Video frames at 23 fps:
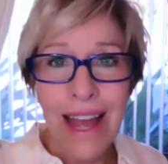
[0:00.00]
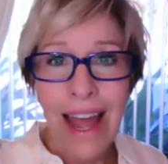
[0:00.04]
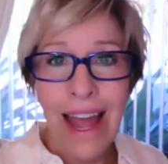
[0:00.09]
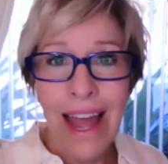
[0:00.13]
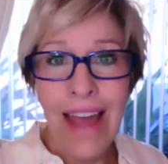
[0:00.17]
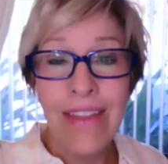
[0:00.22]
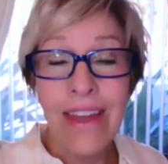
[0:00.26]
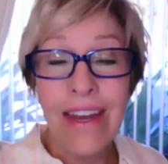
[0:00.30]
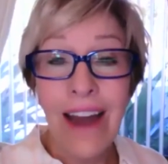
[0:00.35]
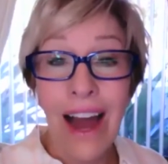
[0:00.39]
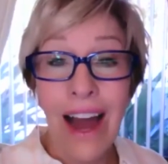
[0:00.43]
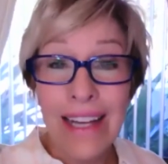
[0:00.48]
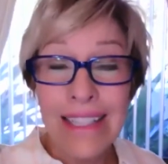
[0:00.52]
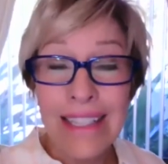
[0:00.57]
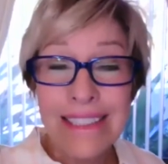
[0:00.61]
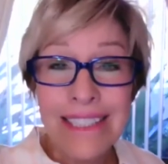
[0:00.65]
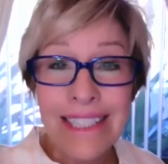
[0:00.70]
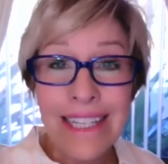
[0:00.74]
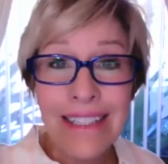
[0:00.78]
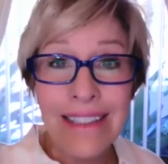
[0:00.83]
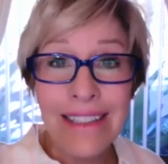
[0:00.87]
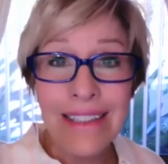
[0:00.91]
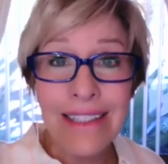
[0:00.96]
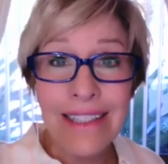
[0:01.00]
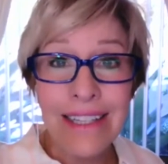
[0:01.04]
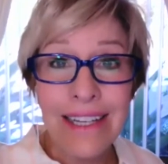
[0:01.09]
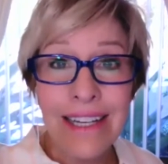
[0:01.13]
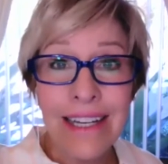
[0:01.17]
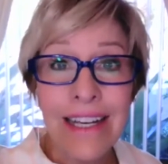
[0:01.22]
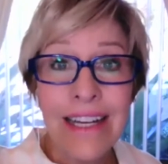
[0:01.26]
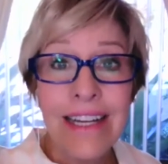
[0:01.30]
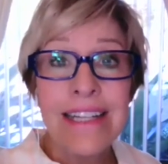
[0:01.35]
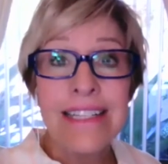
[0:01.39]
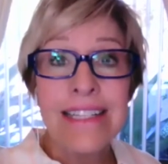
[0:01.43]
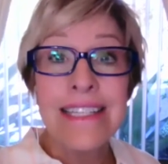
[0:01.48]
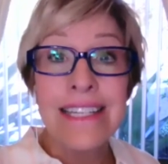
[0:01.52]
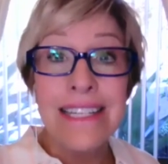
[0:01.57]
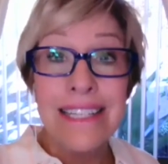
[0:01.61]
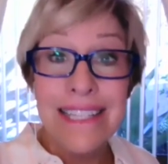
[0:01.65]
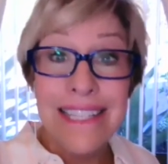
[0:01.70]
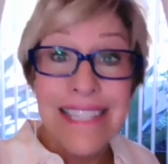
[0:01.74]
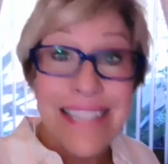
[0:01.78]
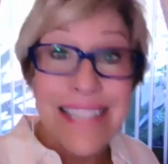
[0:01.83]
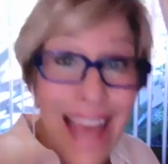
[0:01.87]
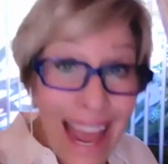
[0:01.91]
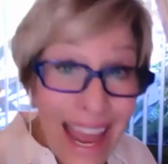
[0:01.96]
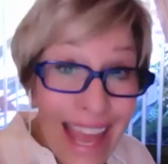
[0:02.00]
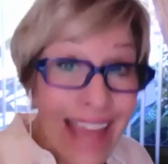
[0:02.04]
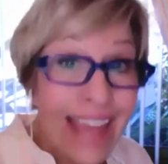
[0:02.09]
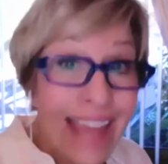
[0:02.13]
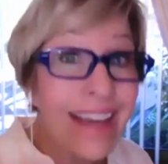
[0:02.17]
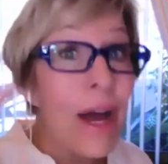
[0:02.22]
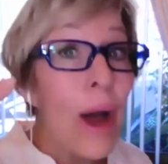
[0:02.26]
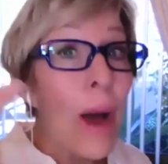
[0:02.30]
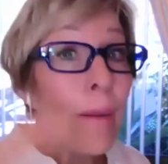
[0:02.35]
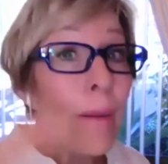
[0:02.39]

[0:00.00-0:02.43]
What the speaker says: and then ideally to take